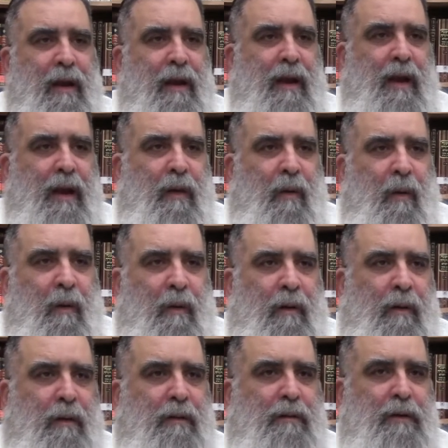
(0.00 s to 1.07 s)
in
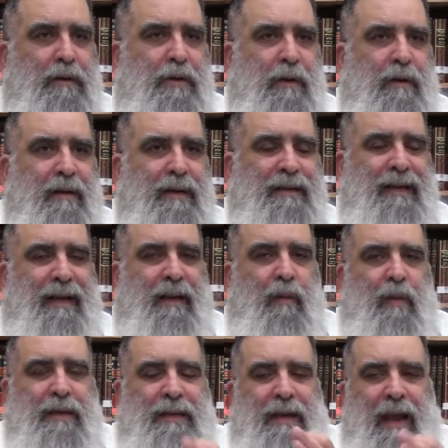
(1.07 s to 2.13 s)
all the journeys, in other
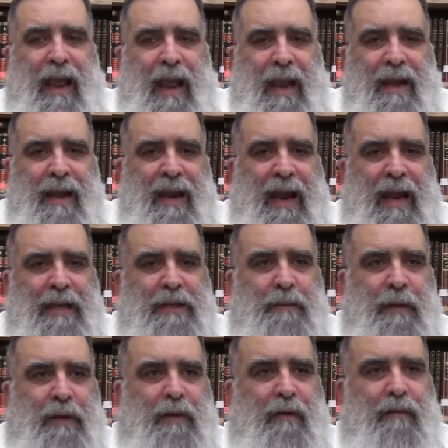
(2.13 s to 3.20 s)
words, in any
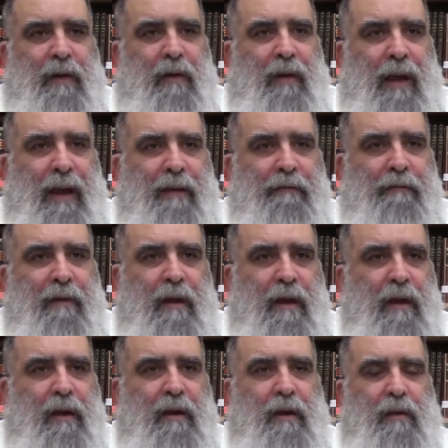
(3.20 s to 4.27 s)
aspect of your life,
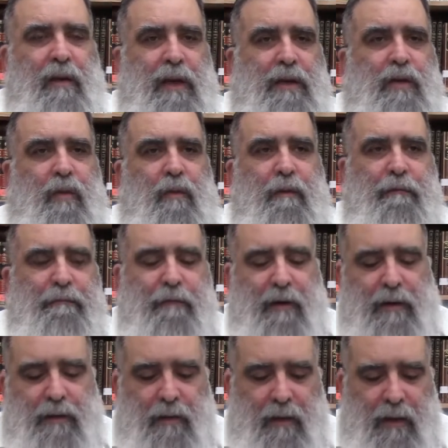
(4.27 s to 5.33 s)
you need to
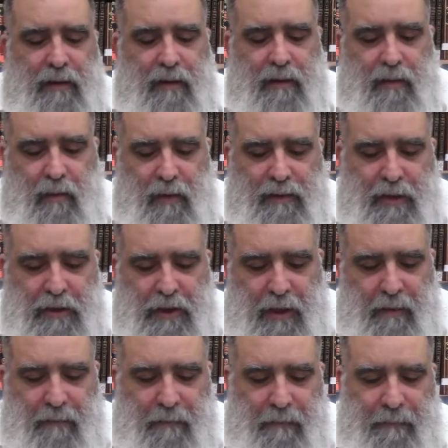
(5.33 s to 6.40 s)
refer to it towards
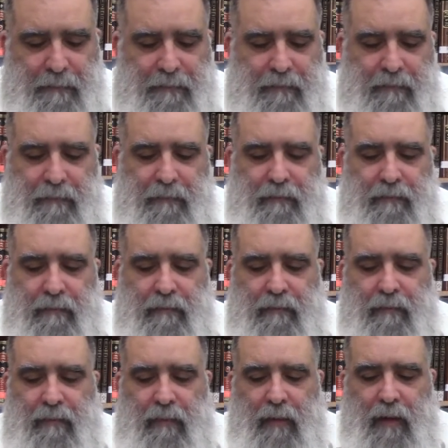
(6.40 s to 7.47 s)
Hashem.
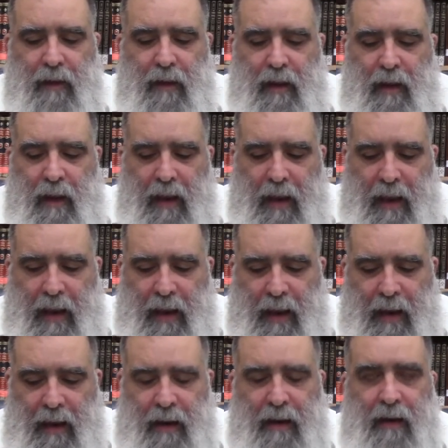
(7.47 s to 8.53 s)

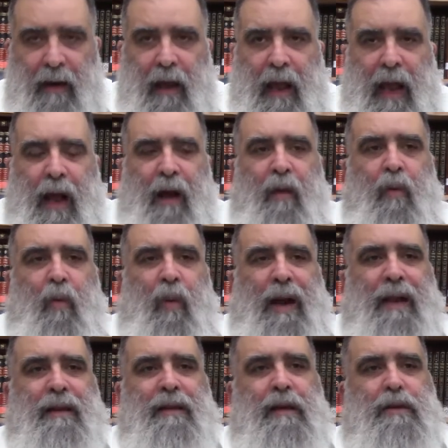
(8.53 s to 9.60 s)
And what
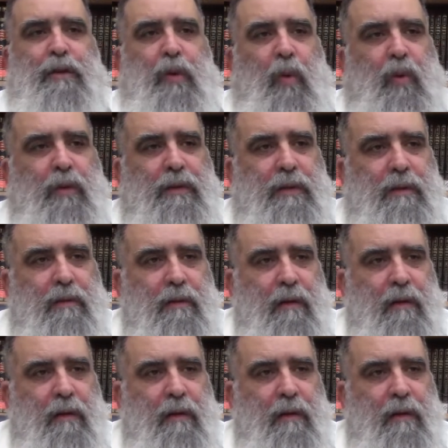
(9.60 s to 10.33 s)
are the tools